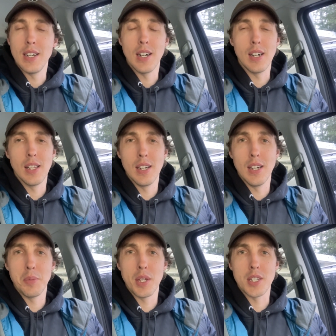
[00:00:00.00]
I'll
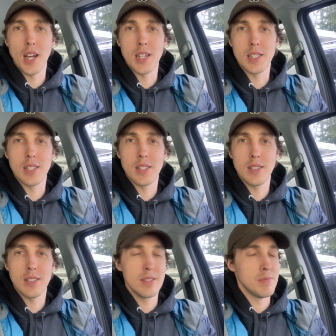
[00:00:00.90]
uh, update you guys
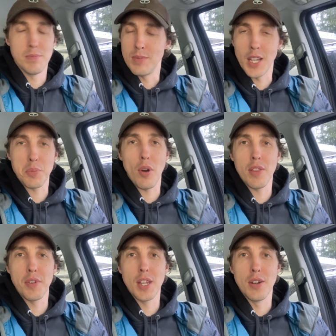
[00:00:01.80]
next part
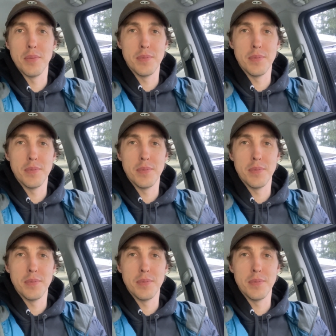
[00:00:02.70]
of the video.